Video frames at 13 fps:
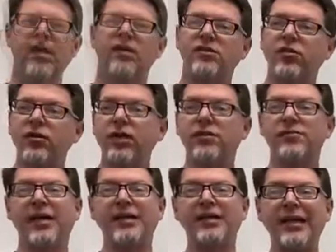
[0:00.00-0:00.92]
So here's
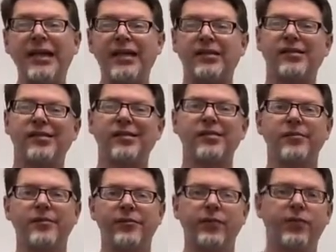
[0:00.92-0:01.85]
my next
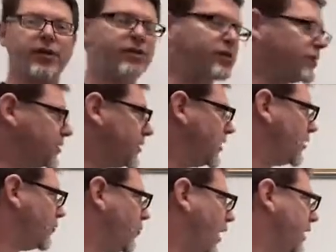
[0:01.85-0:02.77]
system of equations.
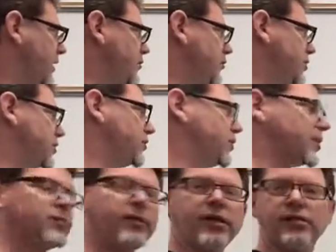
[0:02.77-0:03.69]
Y equals
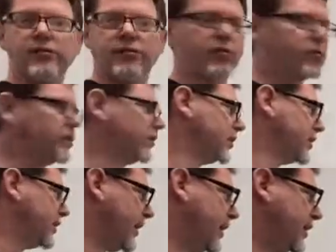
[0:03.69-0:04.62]
2x minus 4,
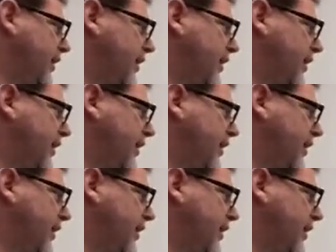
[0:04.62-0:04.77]
and